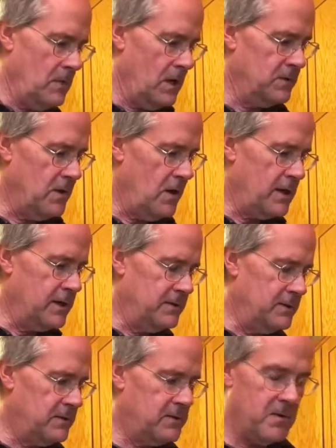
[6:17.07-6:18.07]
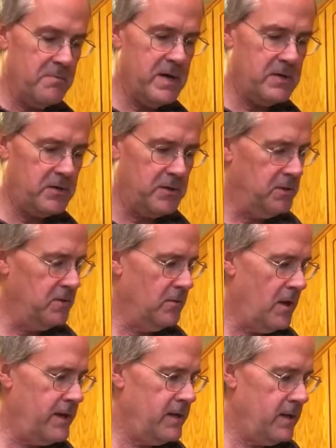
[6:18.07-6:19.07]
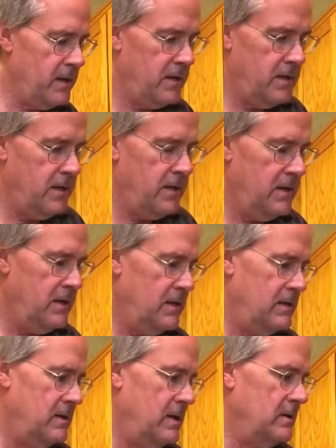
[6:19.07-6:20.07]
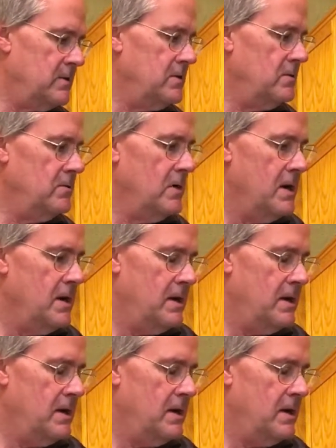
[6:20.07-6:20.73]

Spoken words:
as long as it's the mesh that you like, not too